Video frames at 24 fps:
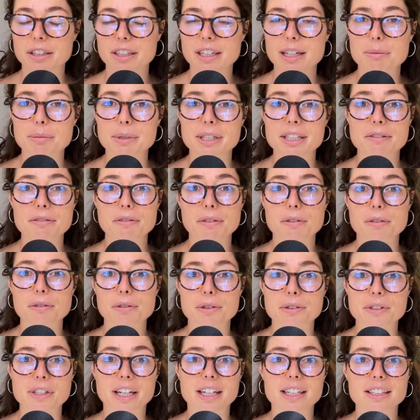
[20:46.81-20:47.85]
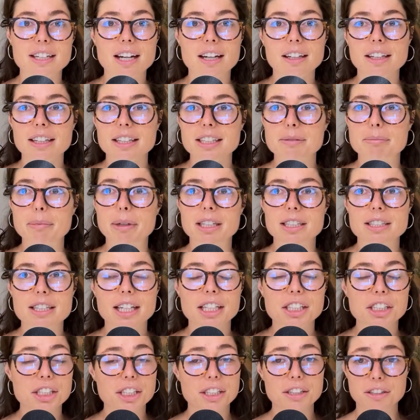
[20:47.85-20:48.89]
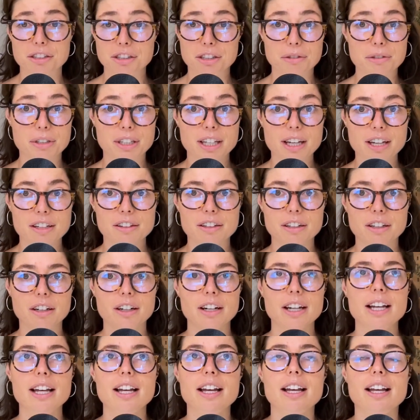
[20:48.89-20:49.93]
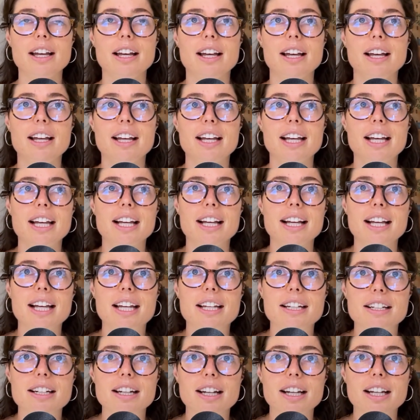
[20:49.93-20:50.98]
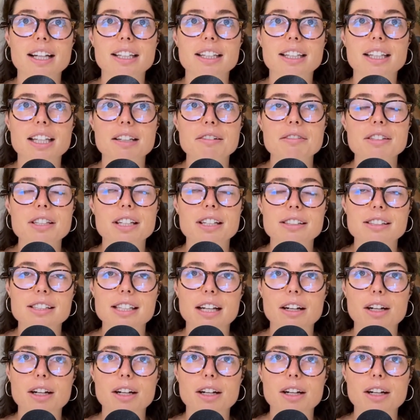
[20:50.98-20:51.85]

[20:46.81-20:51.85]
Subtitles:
yeah, be through psychedelics, meditation, the two together, it gives us that